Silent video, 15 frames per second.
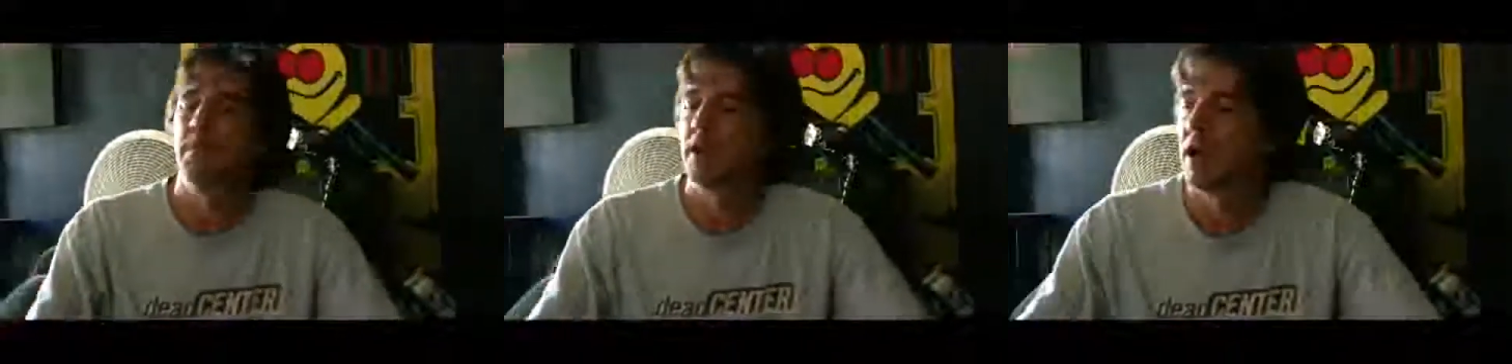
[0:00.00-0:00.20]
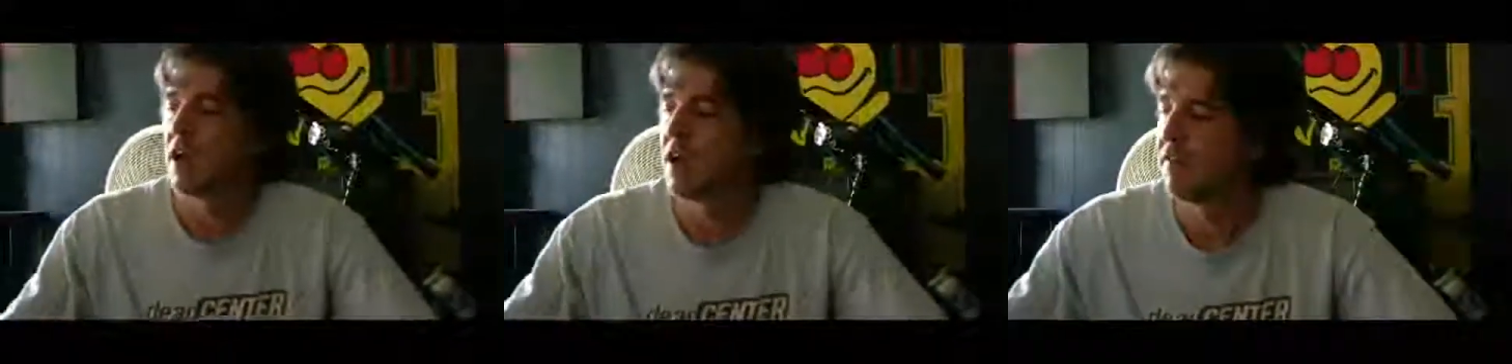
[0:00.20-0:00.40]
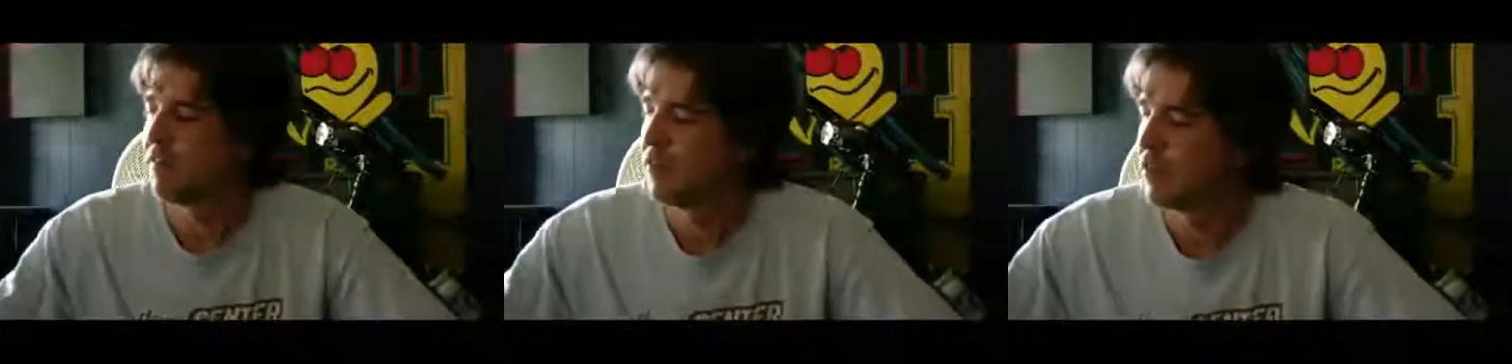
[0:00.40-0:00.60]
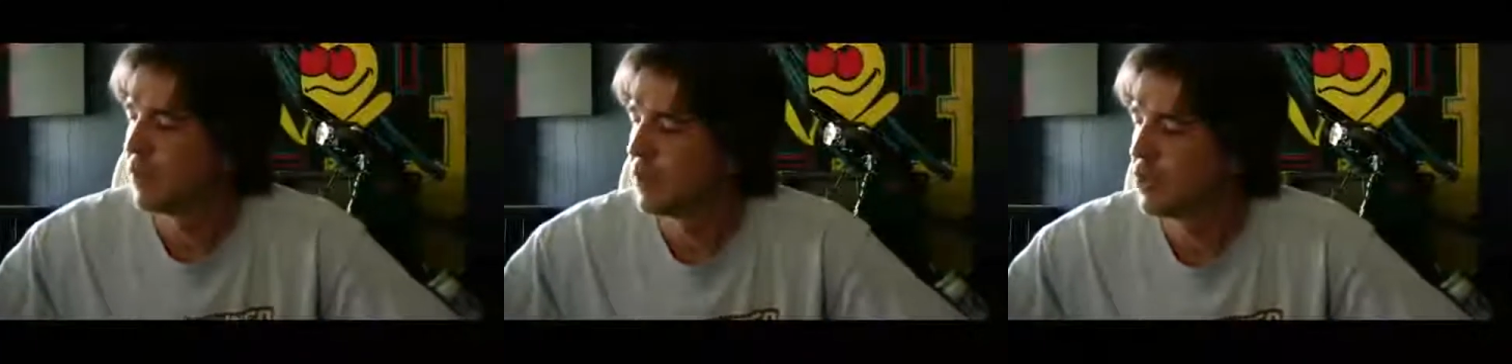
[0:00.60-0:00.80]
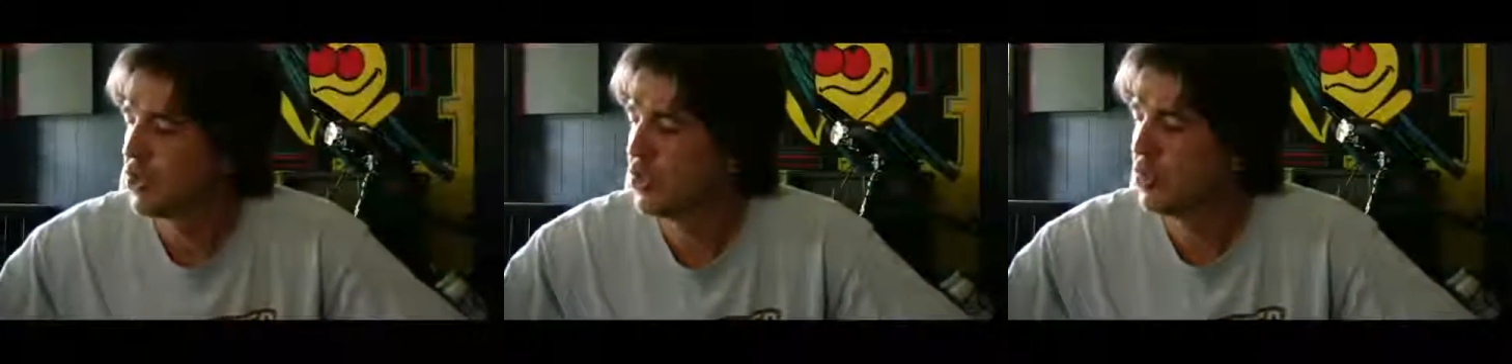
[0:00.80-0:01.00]
I have
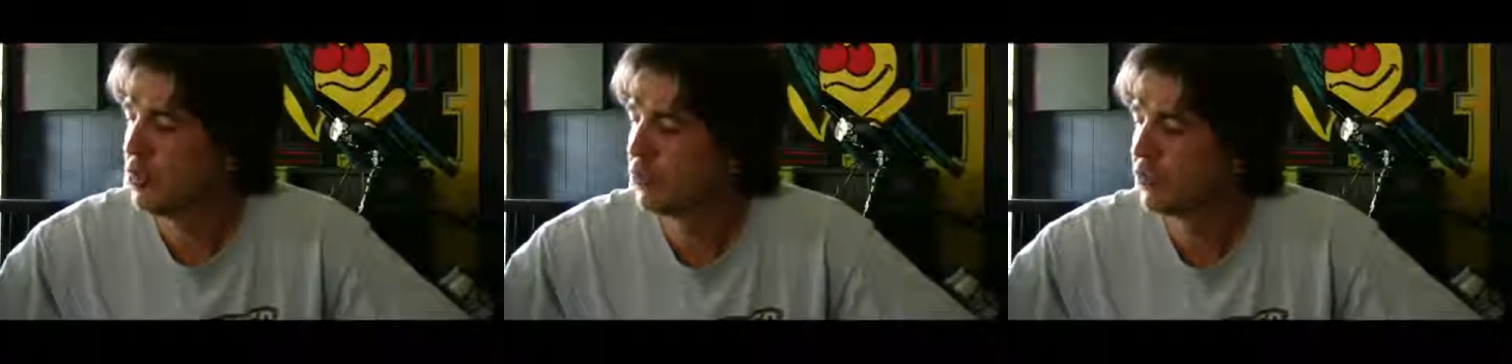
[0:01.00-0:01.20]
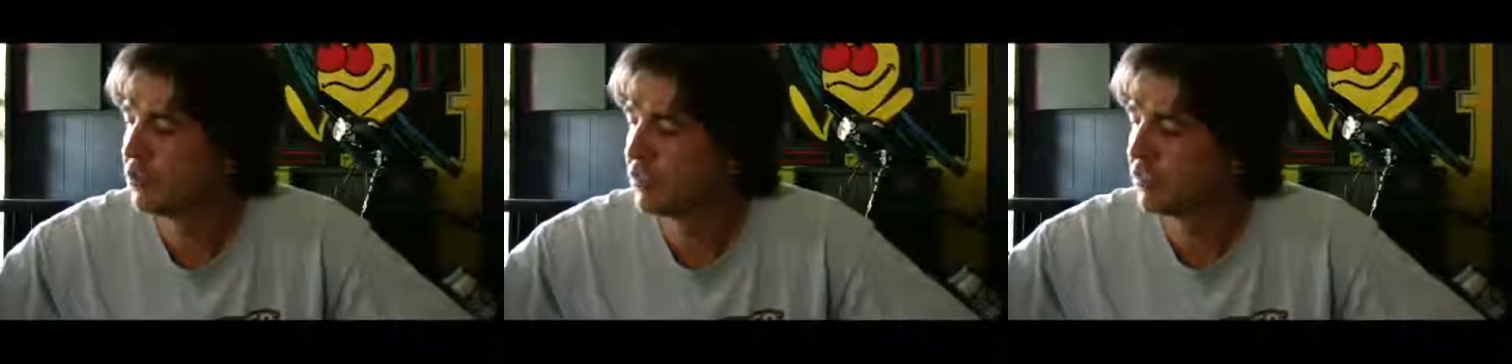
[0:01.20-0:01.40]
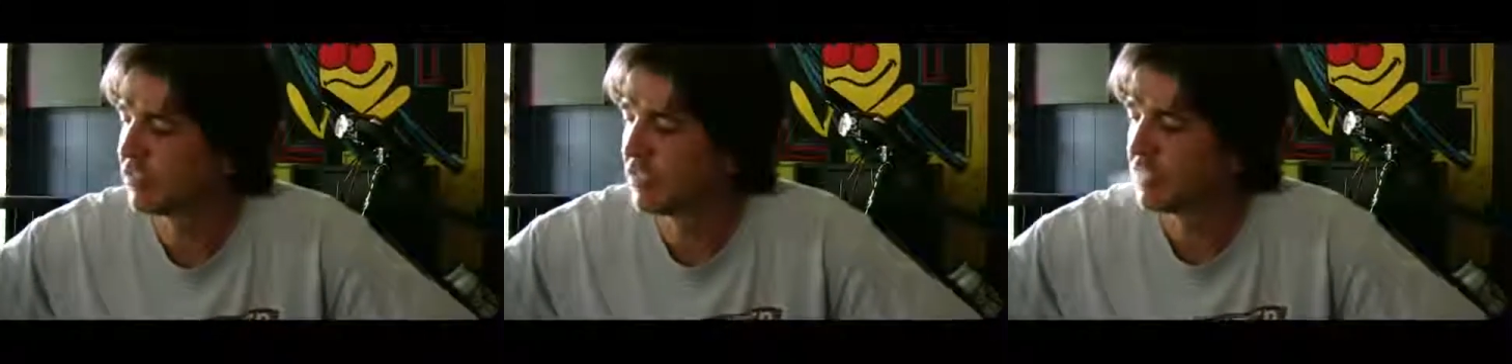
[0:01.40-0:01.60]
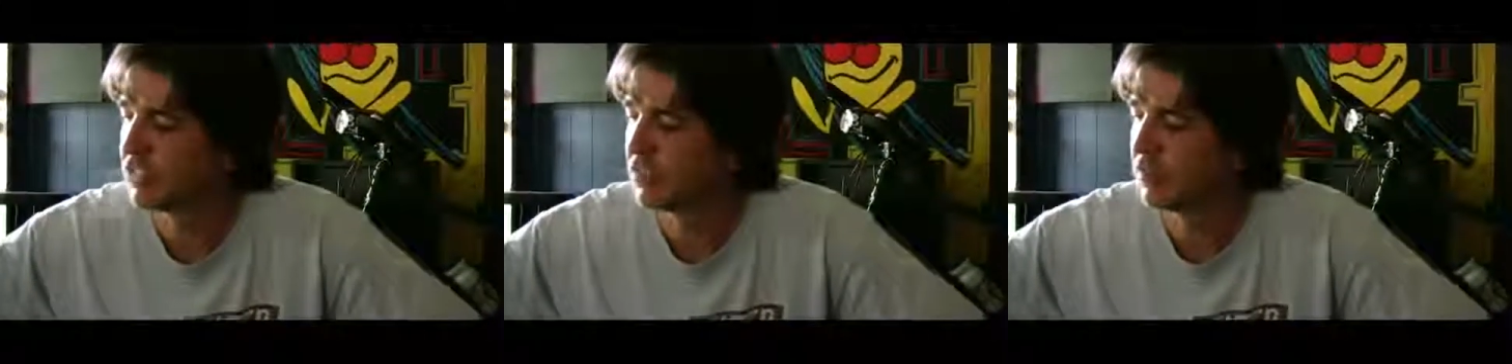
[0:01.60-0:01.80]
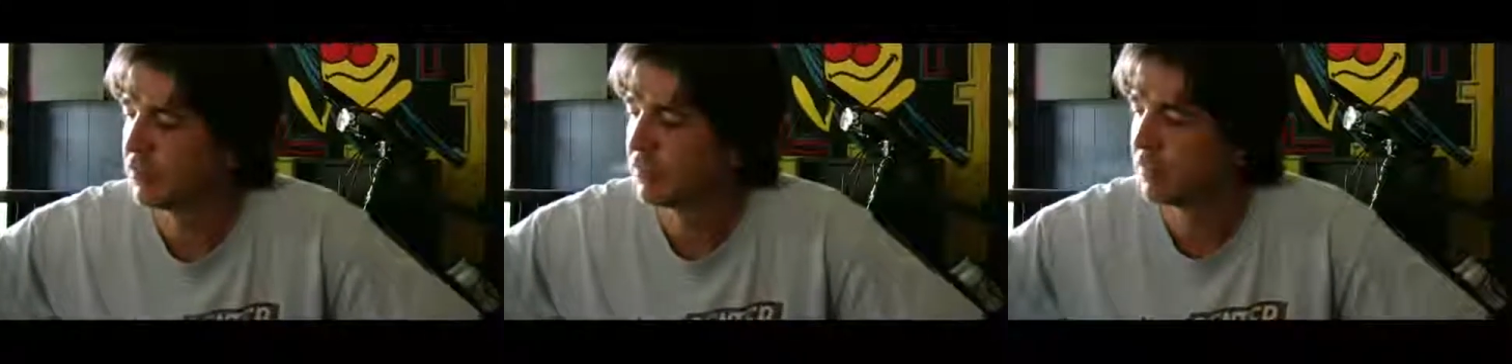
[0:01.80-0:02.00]
huge
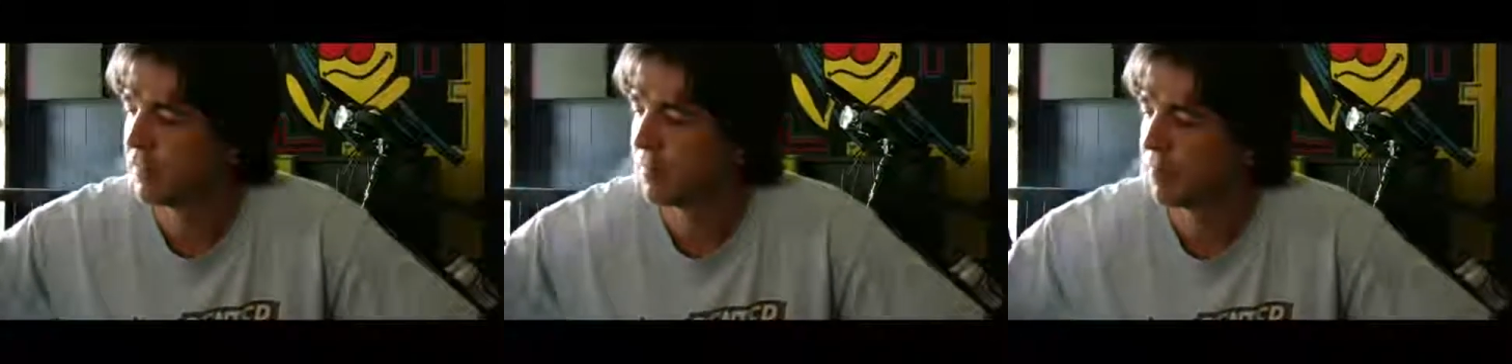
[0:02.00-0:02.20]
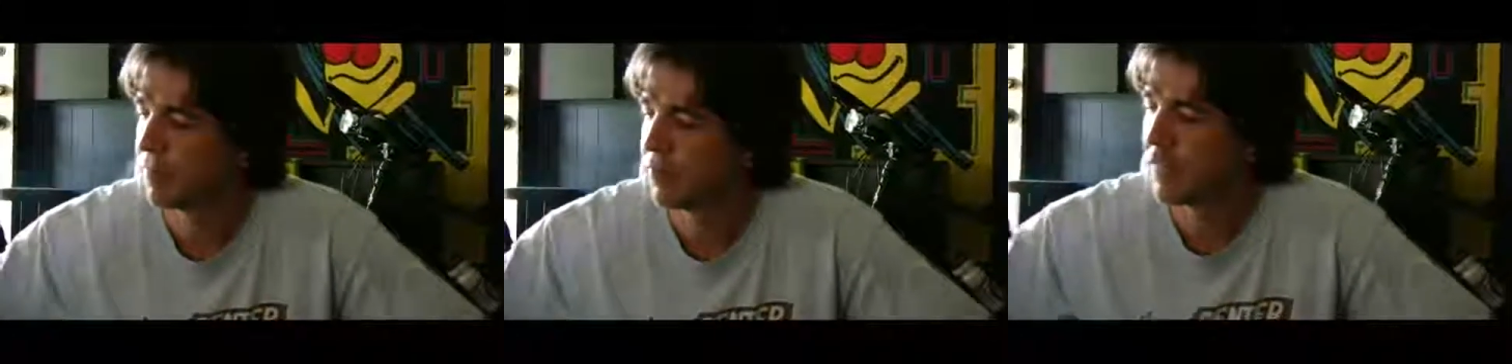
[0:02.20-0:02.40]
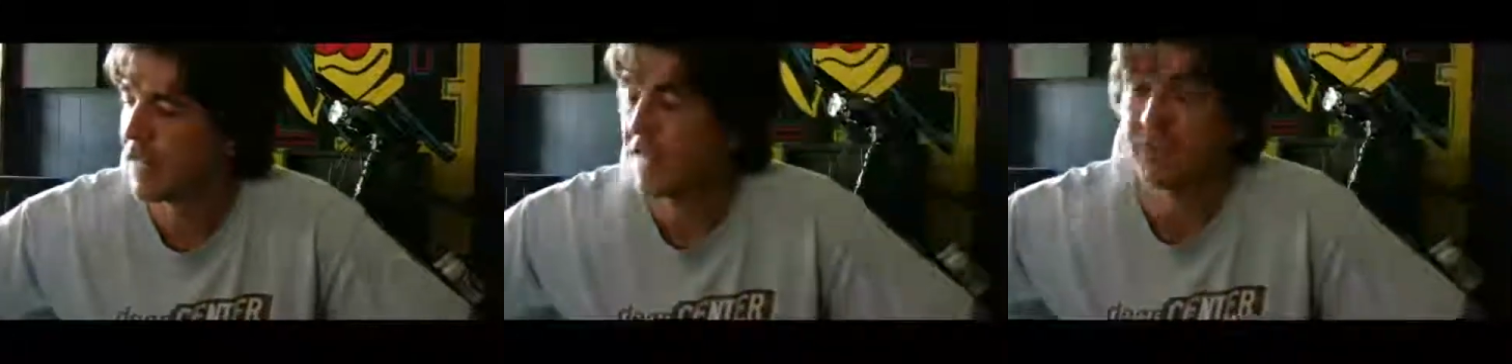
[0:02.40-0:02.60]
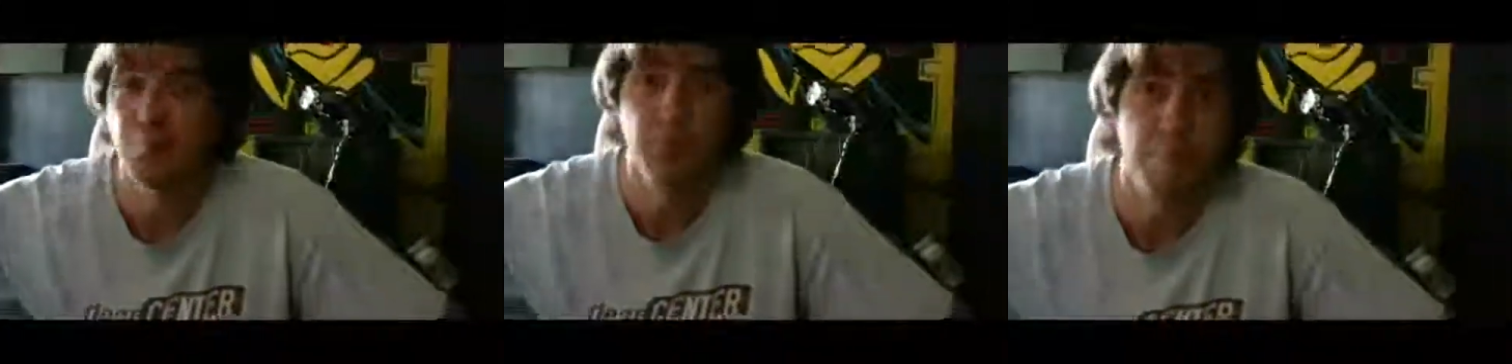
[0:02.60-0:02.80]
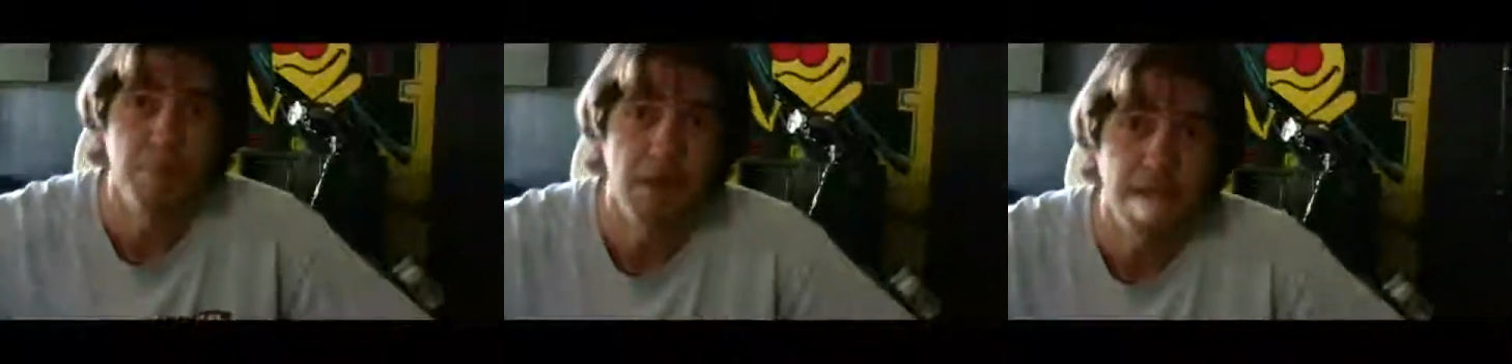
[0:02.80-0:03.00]
decisions that have to
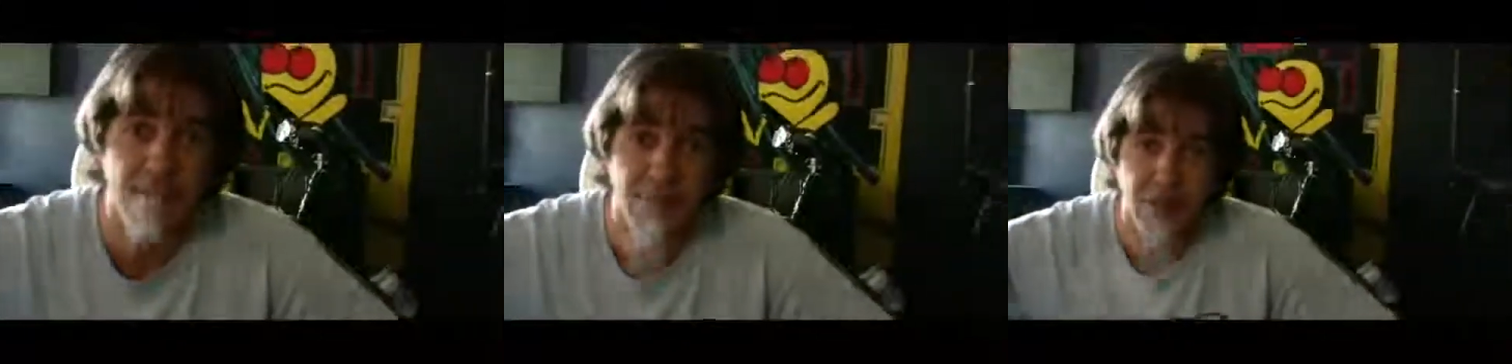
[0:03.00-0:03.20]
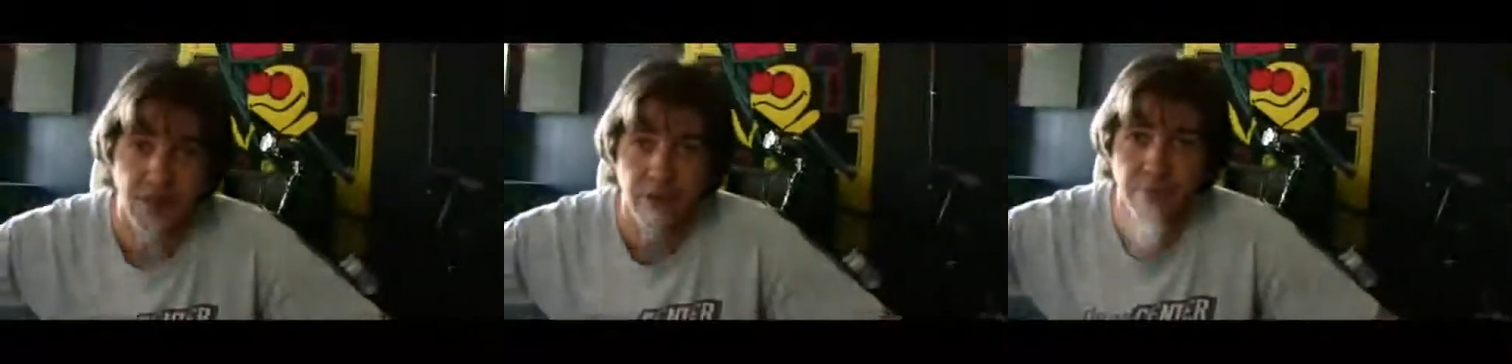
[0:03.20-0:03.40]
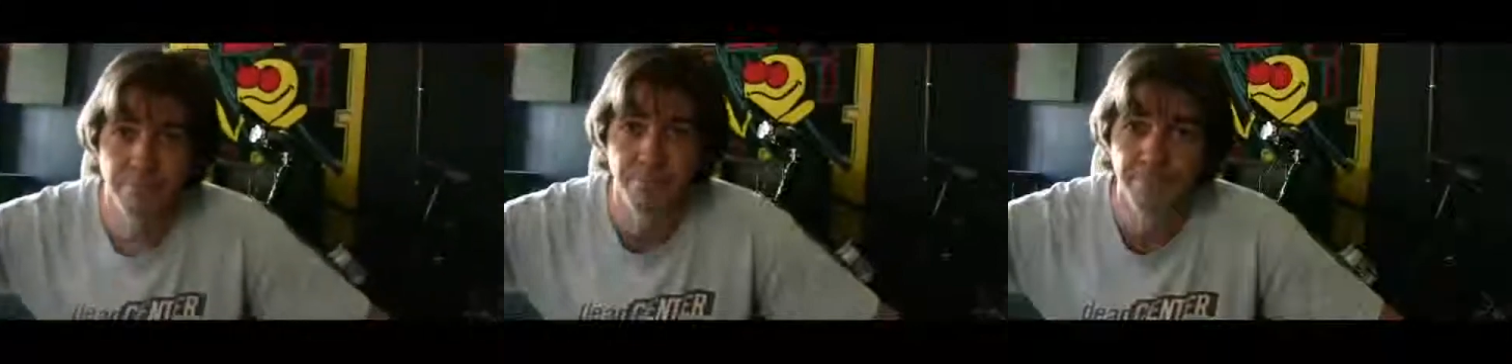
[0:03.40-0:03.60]
be made here.